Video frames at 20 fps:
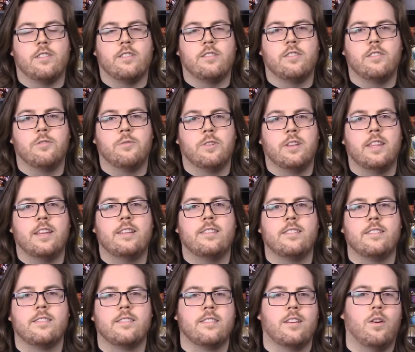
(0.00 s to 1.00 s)
onto it, where
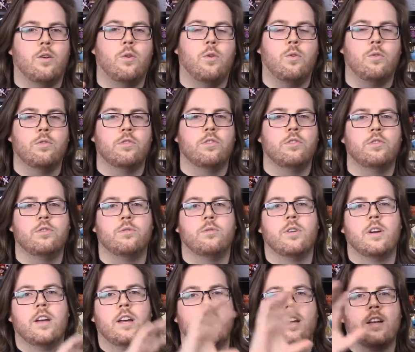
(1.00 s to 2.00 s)
this is a whole
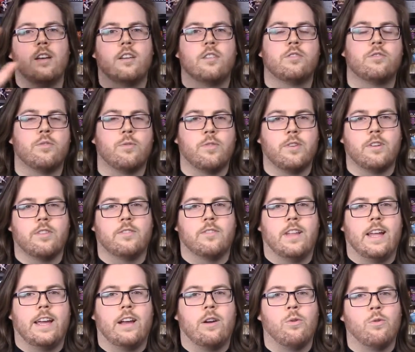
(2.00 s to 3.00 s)
new sort of
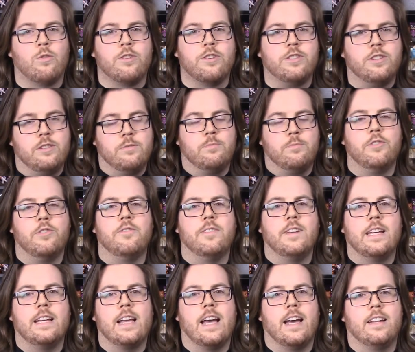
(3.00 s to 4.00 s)
like origin
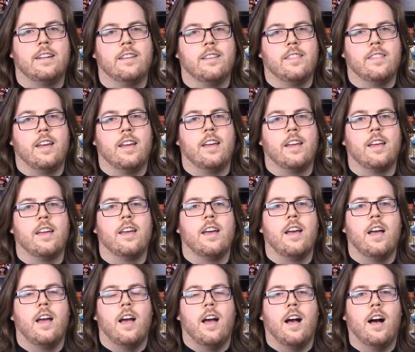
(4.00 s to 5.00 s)
movie kind of thing.
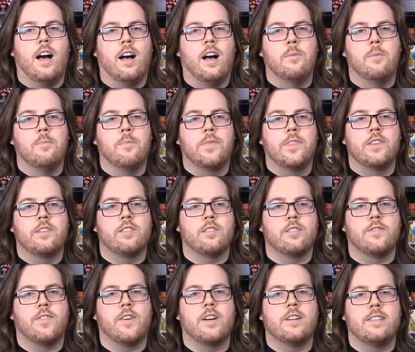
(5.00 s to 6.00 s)
Um, so
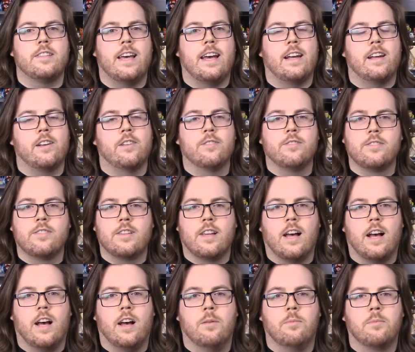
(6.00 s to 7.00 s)
as far as that goes,
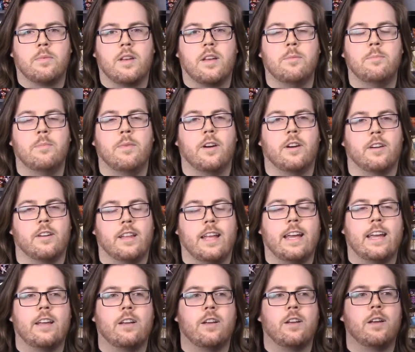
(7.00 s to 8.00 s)
um, or
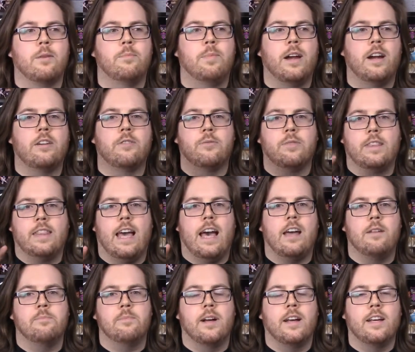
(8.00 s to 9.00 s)
like compared with
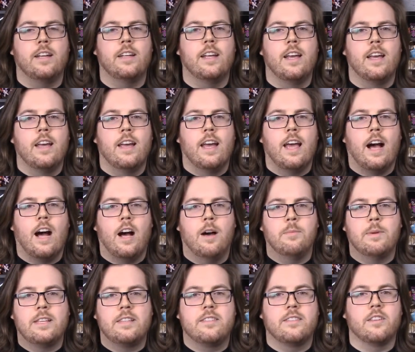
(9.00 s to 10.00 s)
that in mind,
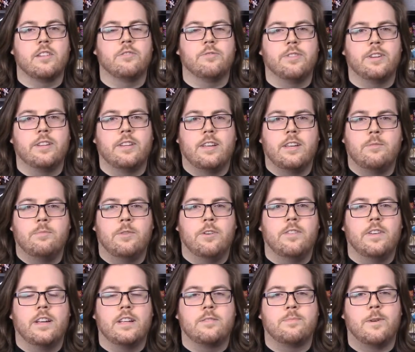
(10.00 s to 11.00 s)
um, it's still a really good
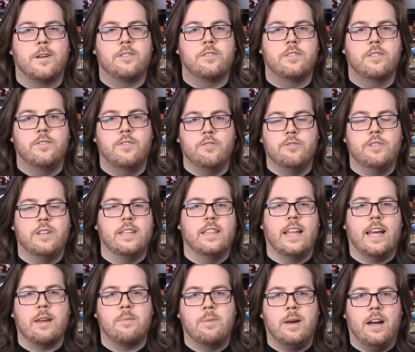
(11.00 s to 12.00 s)
movie, especially if you did
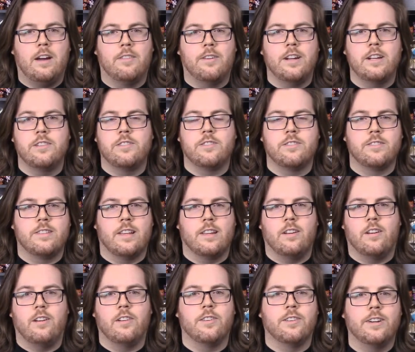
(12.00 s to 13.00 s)
like Power Rangers at
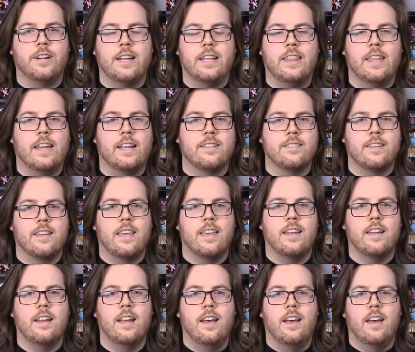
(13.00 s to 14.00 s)
all or anything as a
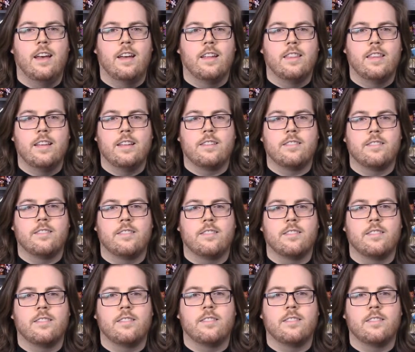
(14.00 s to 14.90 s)
kid. This